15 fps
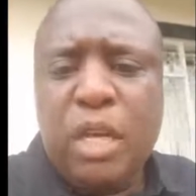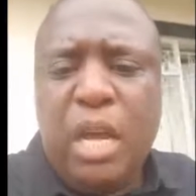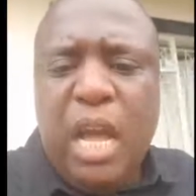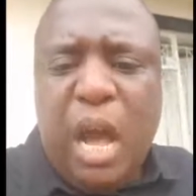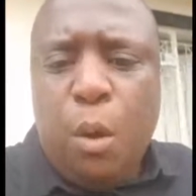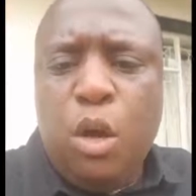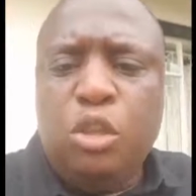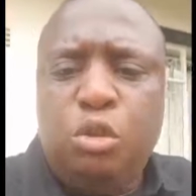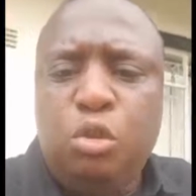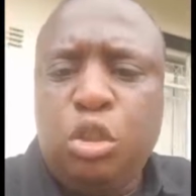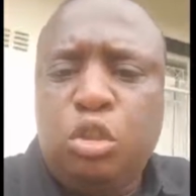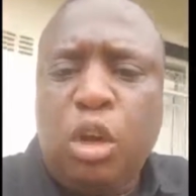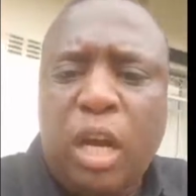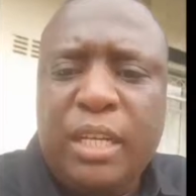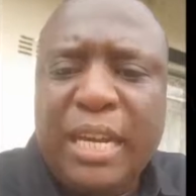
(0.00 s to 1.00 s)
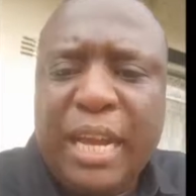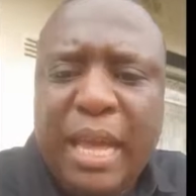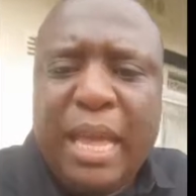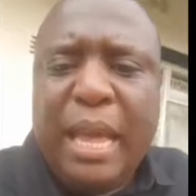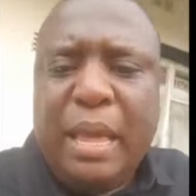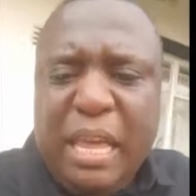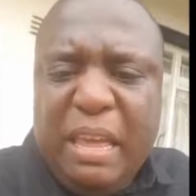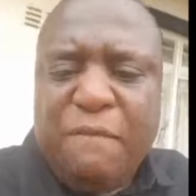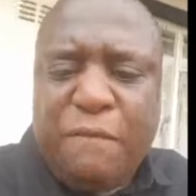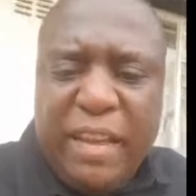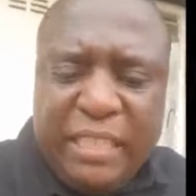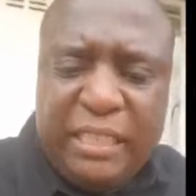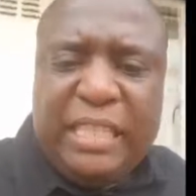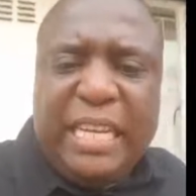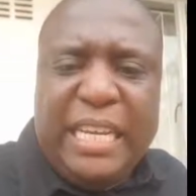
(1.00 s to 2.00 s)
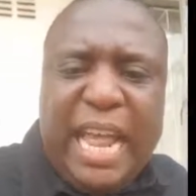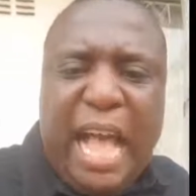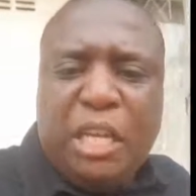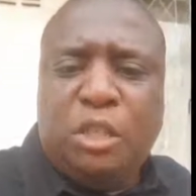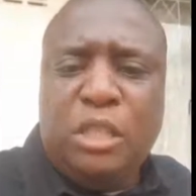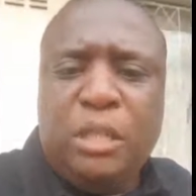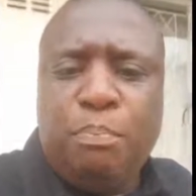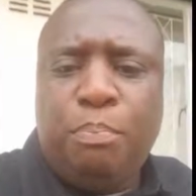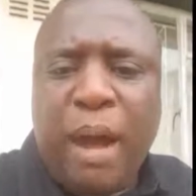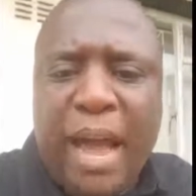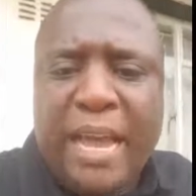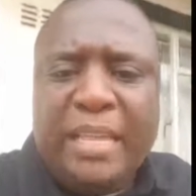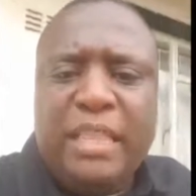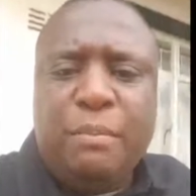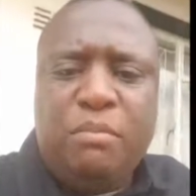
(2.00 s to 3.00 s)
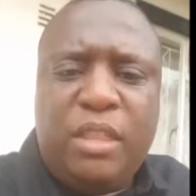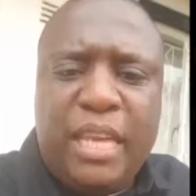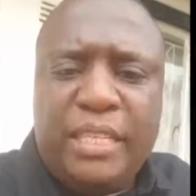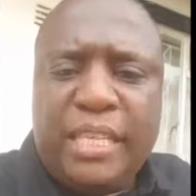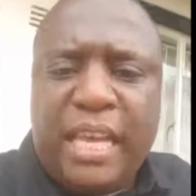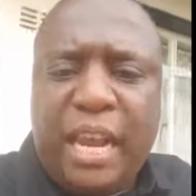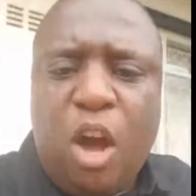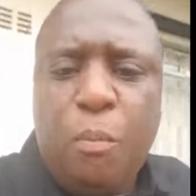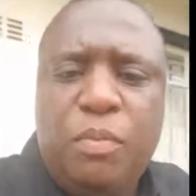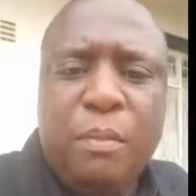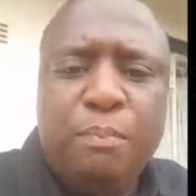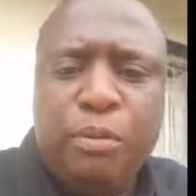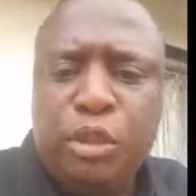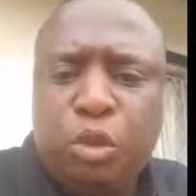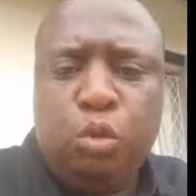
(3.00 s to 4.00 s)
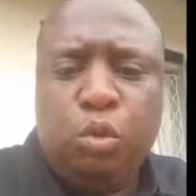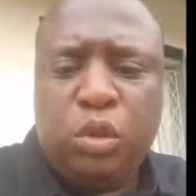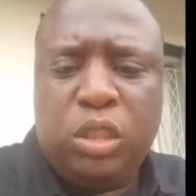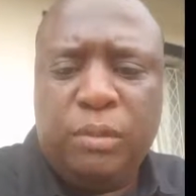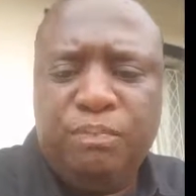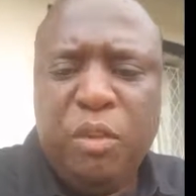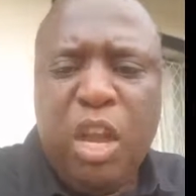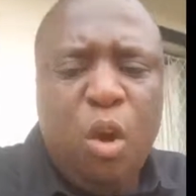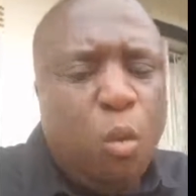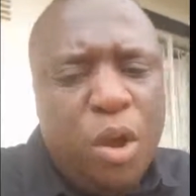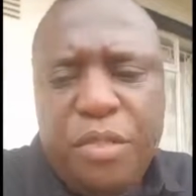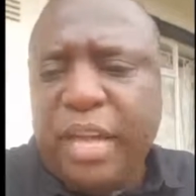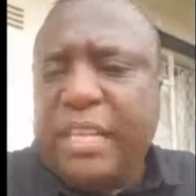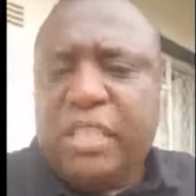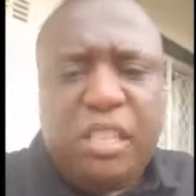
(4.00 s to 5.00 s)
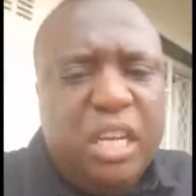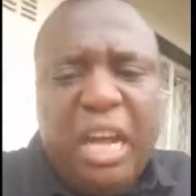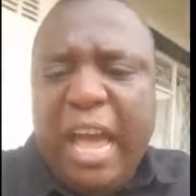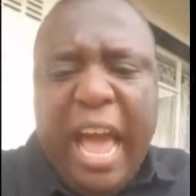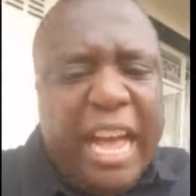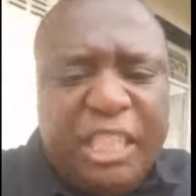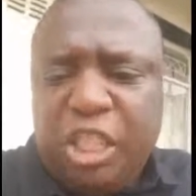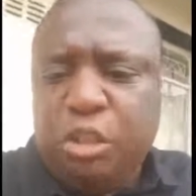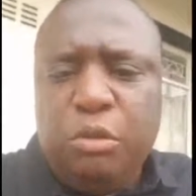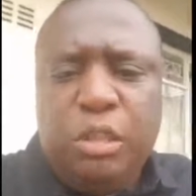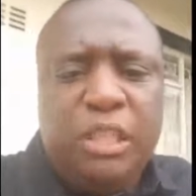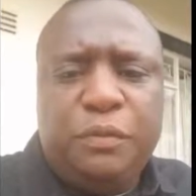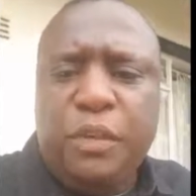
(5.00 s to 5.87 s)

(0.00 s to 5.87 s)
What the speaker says: I want you to start investing in actually buying them things that help them produce, whether it's hatcheries for their